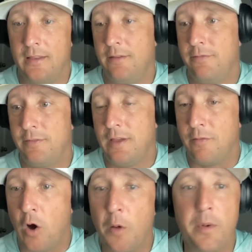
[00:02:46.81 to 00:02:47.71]
If
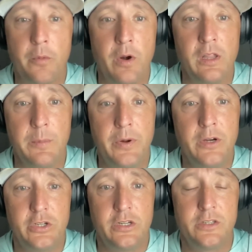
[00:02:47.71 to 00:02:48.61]
Auburn really
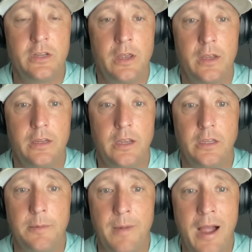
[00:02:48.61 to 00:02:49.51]
pushes,
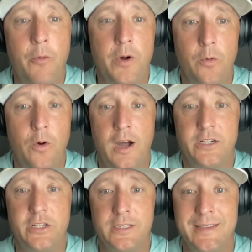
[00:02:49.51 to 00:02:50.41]
you might want to
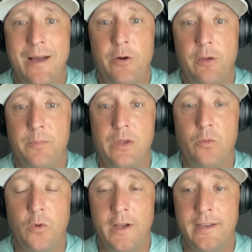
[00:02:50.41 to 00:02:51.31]
watch, because that one could be
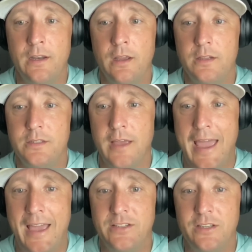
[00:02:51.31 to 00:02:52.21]
one to
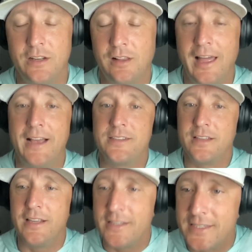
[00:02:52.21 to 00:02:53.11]
add to the class.
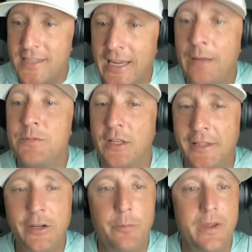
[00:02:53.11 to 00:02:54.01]
Seems a
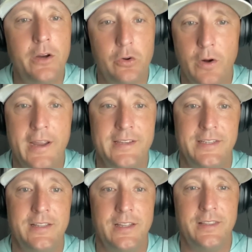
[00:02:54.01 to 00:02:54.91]
little bit
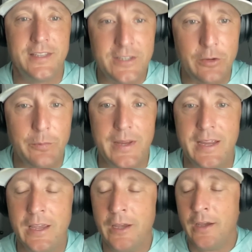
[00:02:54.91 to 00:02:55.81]
crazy that this could be